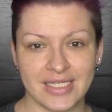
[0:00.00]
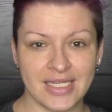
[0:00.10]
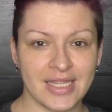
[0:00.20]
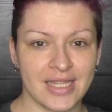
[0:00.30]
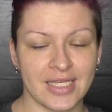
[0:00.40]

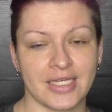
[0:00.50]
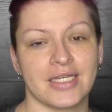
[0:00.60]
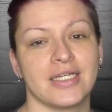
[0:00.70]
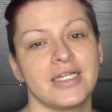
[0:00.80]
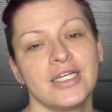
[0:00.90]
in
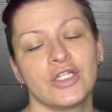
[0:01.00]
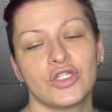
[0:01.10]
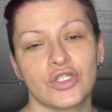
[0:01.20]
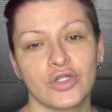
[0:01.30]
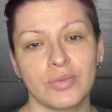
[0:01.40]
the
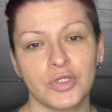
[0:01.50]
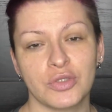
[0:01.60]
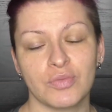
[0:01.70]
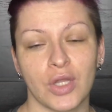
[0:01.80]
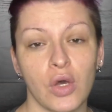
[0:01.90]

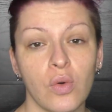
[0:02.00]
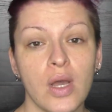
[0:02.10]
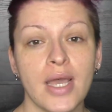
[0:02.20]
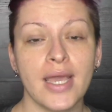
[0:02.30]
description below,